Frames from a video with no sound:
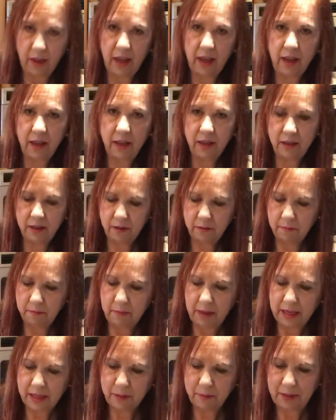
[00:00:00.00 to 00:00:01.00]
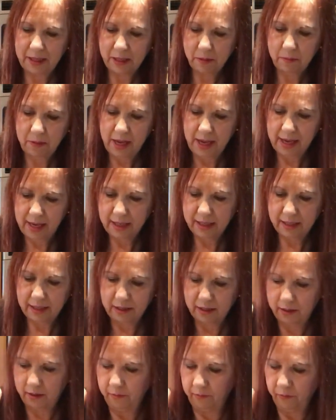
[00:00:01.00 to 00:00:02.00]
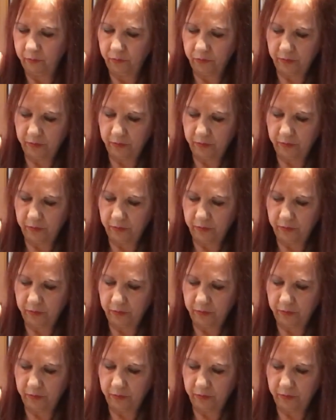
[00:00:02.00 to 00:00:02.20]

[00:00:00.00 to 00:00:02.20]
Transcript: and mix, mix, mix.